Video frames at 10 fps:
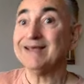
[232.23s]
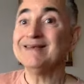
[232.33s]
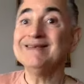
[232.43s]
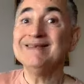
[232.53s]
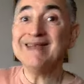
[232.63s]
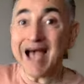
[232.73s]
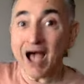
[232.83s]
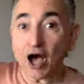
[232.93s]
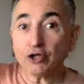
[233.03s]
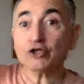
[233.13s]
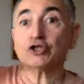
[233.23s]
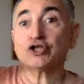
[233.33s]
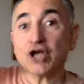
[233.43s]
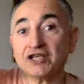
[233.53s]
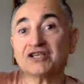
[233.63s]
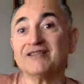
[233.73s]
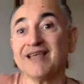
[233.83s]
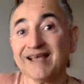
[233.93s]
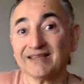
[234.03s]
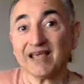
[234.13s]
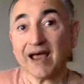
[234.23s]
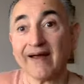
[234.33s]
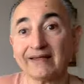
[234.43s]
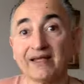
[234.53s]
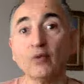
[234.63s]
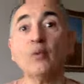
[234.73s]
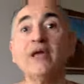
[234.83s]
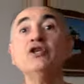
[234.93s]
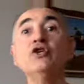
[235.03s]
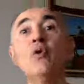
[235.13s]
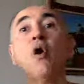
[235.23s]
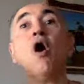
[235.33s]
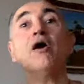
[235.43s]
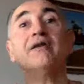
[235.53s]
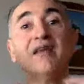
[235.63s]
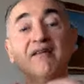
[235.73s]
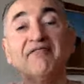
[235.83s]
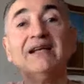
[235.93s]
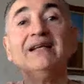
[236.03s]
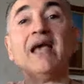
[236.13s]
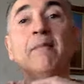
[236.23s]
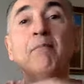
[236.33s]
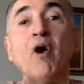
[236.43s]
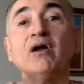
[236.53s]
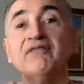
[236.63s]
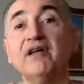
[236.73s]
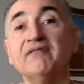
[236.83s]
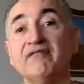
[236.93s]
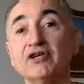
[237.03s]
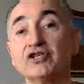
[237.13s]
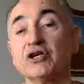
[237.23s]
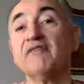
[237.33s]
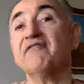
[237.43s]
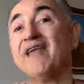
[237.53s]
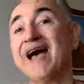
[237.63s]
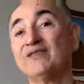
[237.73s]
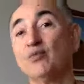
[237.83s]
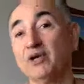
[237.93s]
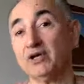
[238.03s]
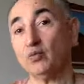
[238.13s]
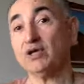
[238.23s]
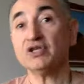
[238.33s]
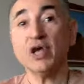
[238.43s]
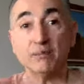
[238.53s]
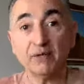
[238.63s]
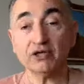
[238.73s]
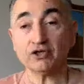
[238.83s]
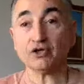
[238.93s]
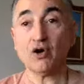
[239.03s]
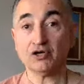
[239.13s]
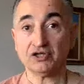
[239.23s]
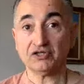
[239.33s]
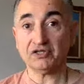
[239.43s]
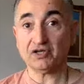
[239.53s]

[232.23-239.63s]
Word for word: Now you're judging that character when you are definitely a modified version of that what it was because your consciousness